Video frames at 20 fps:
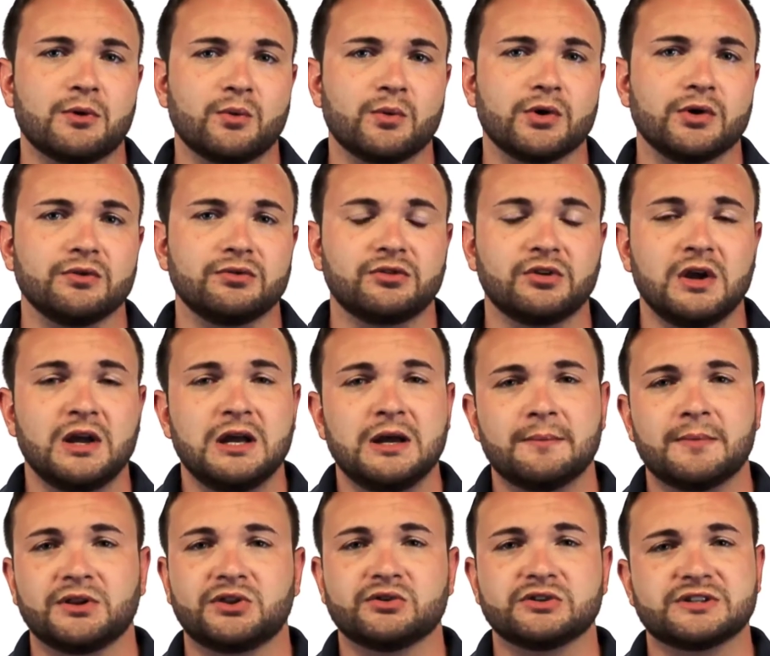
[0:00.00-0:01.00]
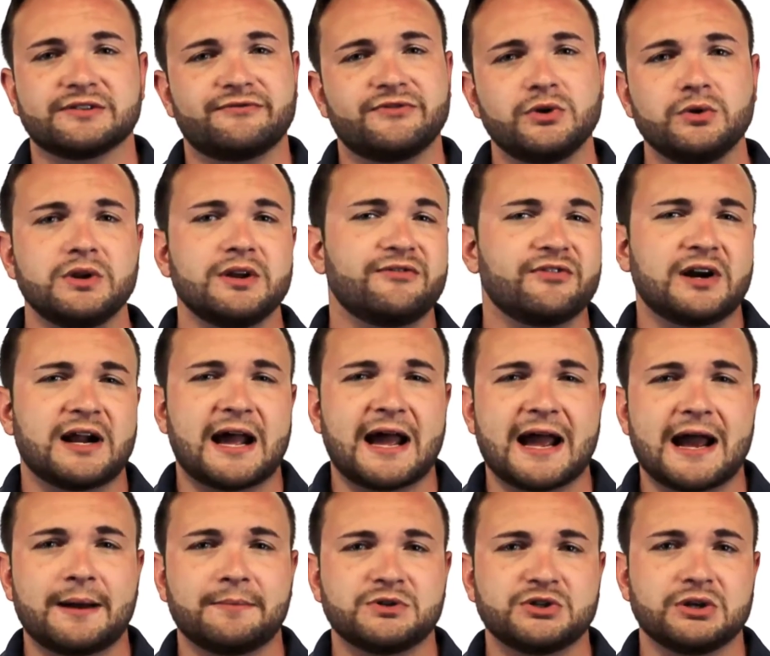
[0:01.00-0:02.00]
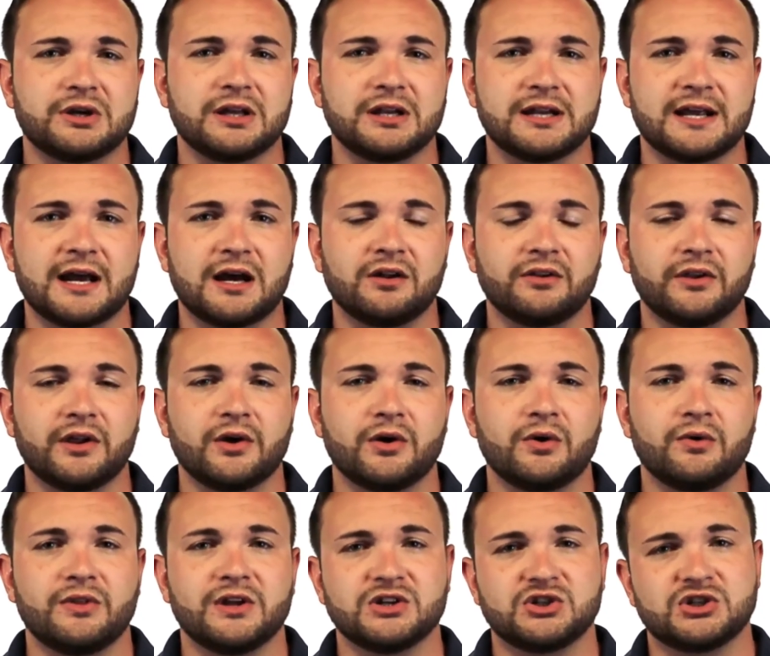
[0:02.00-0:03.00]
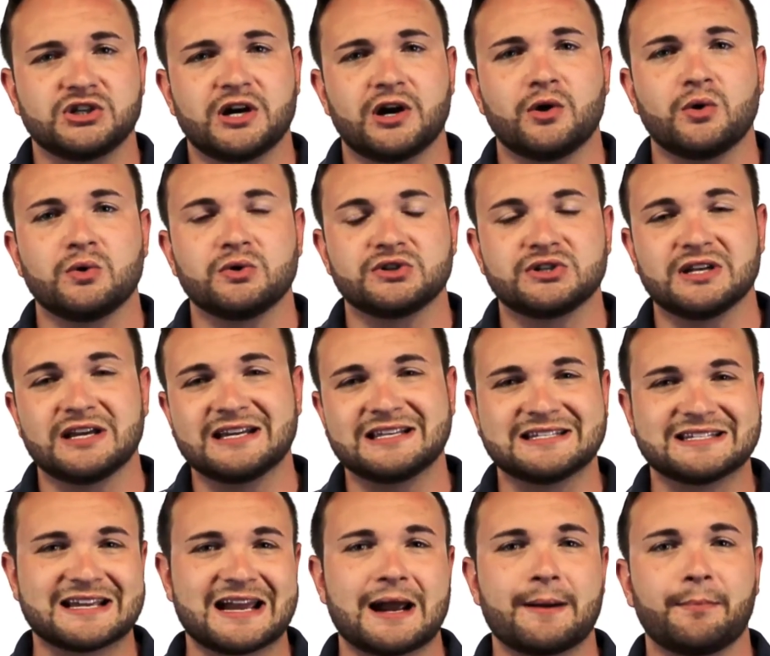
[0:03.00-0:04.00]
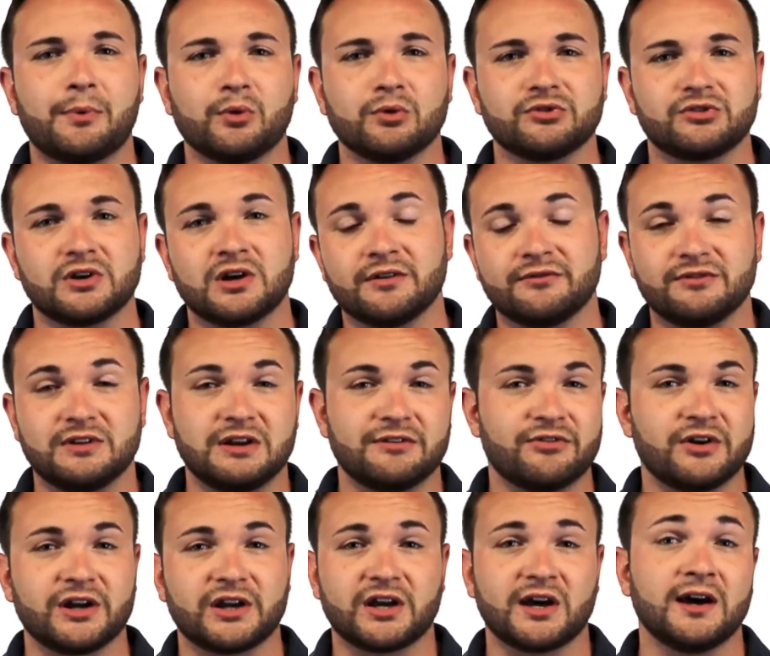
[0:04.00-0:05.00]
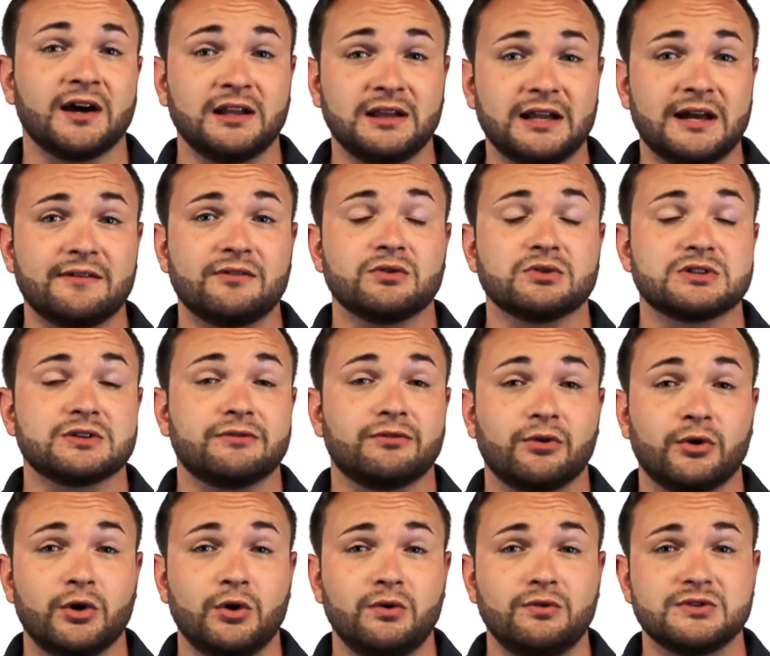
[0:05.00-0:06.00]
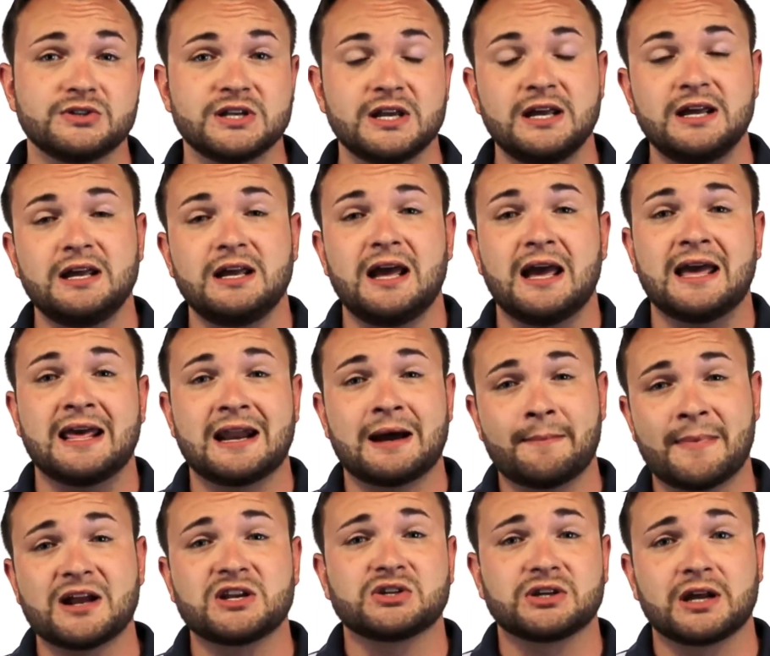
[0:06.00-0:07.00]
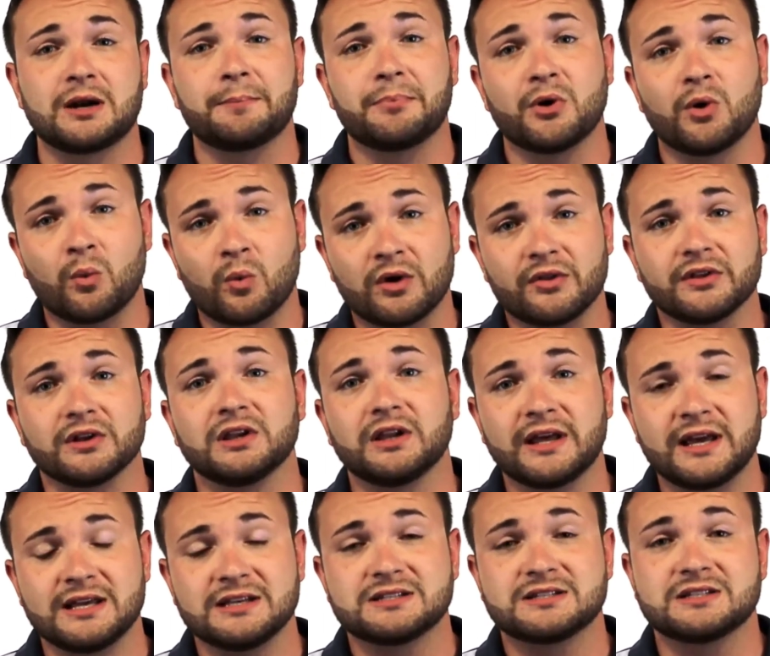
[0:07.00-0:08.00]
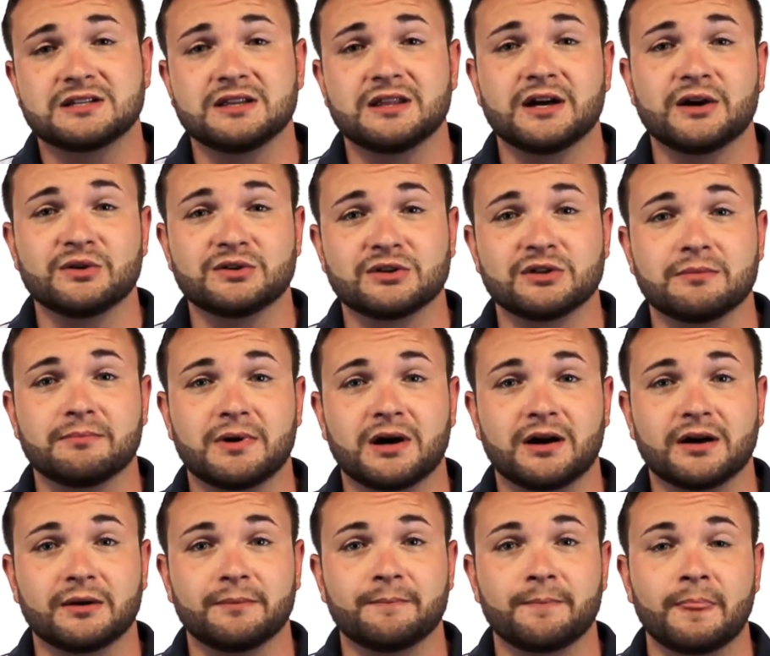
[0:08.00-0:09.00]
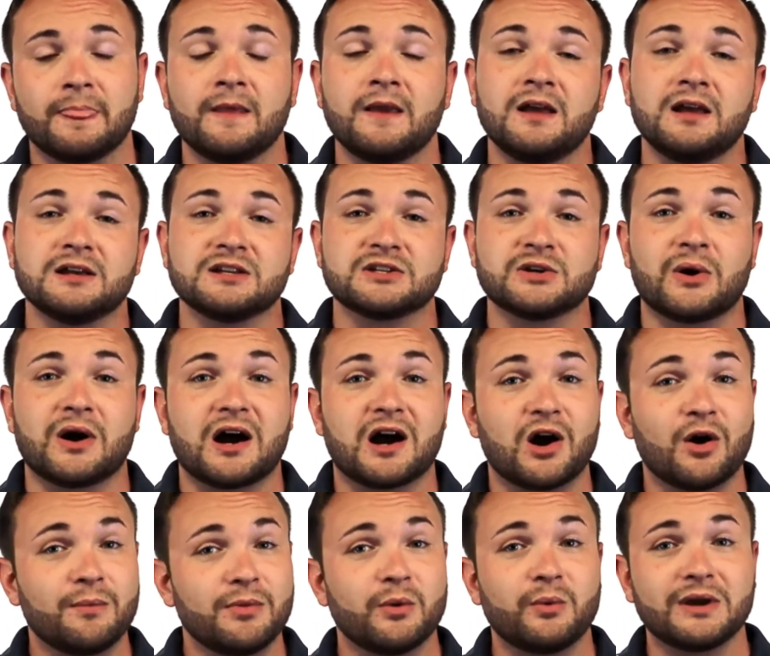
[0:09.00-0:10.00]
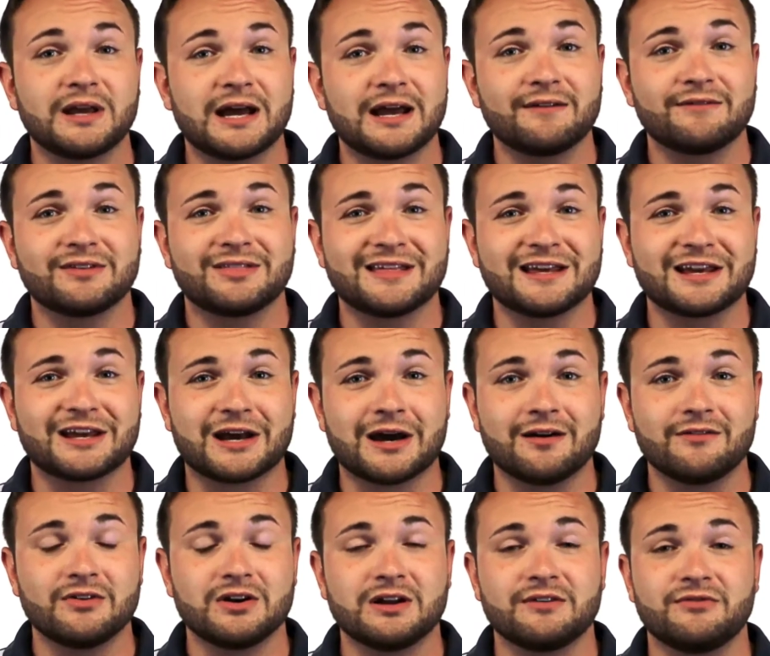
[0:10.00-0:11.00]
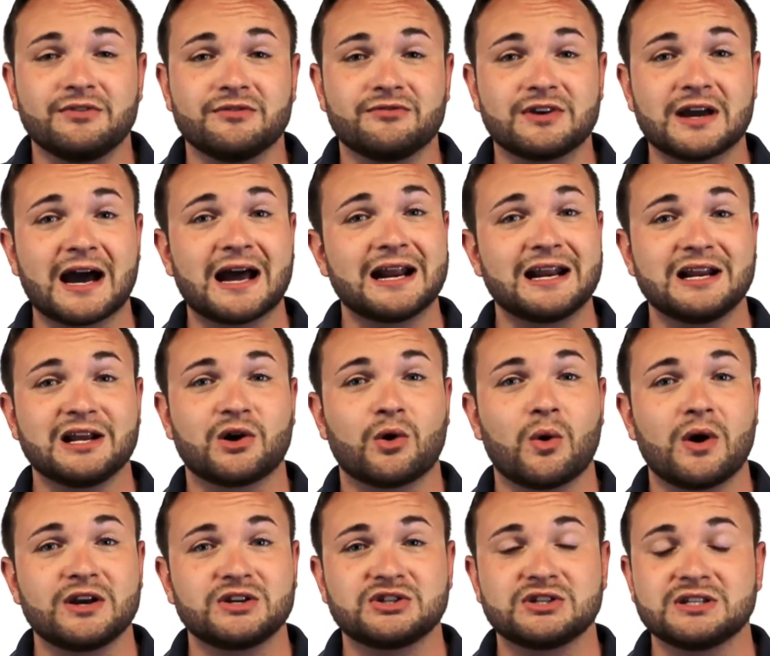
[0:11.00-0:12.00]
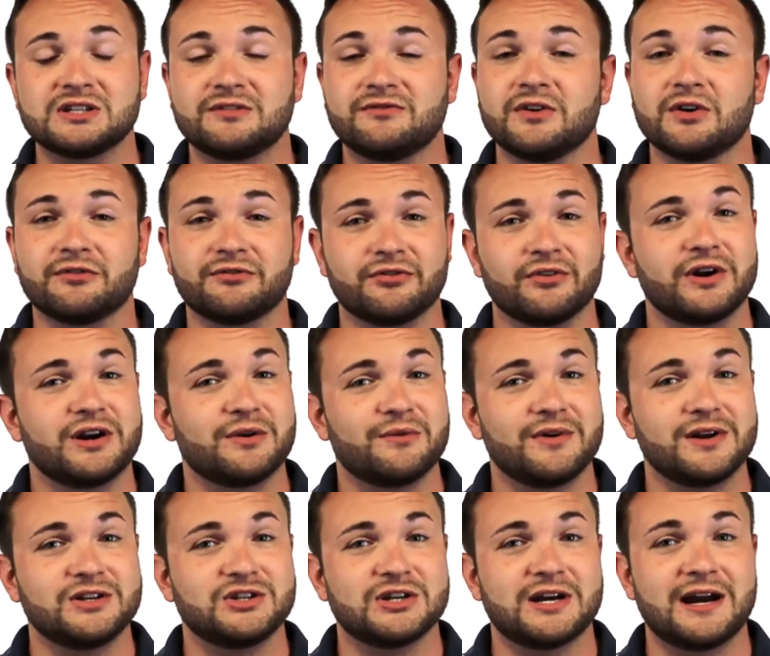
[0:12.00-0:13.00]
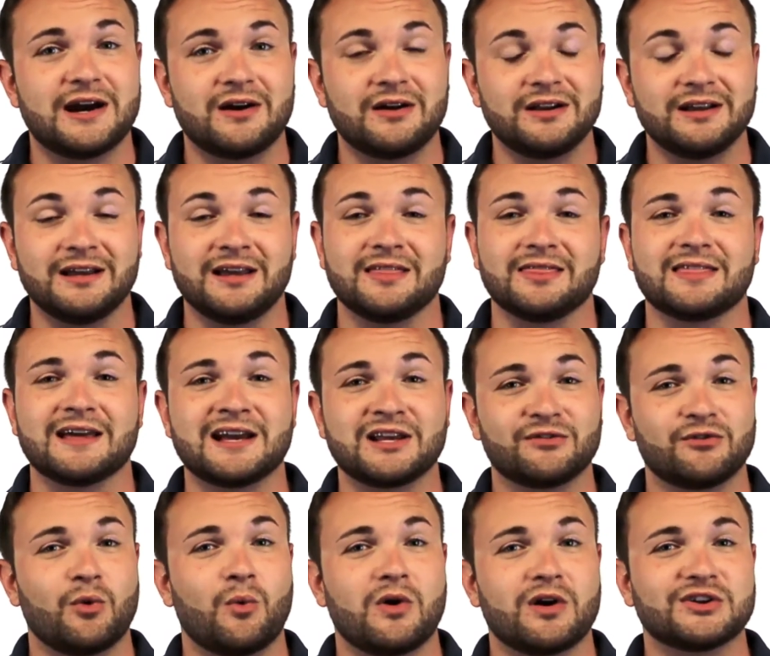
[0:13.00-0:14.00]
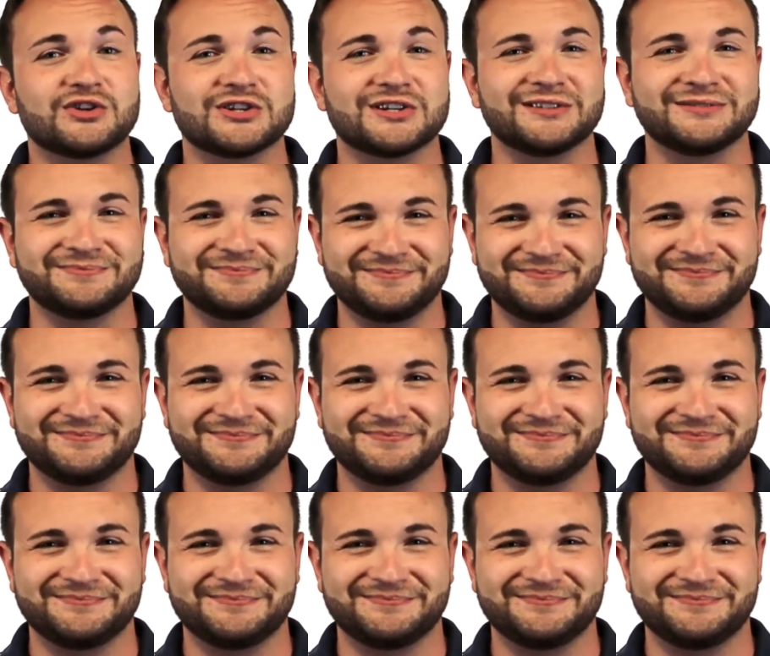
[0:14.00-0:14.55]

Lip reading: roofs. But there's a few different apps you can download that shows examples of different cut levels of roofs, and I'm actually going to put one of the links to those on the bottom. So I hope that we got everything covered. If you've got any questions, feel free to reach out, and thanks for watching.